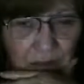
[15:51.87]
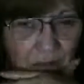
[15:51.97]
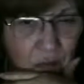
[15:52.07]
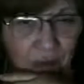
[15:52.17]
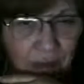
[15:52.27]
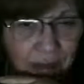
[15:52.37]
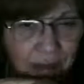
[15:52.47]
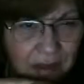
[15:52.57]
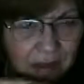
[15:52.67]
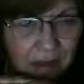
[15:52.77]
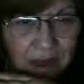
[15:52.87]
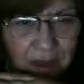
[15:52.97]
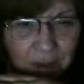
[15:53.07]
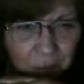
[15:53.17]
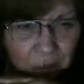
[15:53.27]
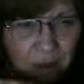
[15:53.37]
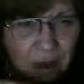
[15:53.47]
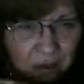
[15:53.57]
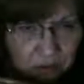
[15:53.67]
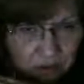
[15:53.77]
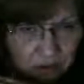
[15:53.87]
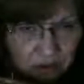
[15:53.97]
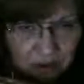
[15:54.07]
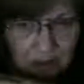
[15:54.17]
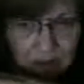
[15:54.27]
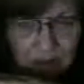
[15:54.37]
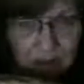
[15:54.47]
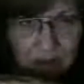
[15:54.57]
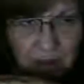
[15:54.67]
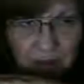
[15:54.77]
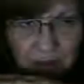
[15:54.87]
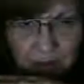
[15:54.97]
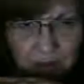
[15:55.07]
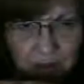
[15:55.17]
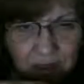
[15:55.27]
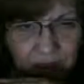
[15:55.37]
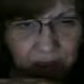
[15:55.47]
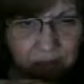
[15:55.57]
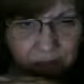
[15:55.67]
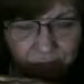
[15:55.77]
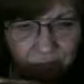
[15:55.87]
More like his partners in this,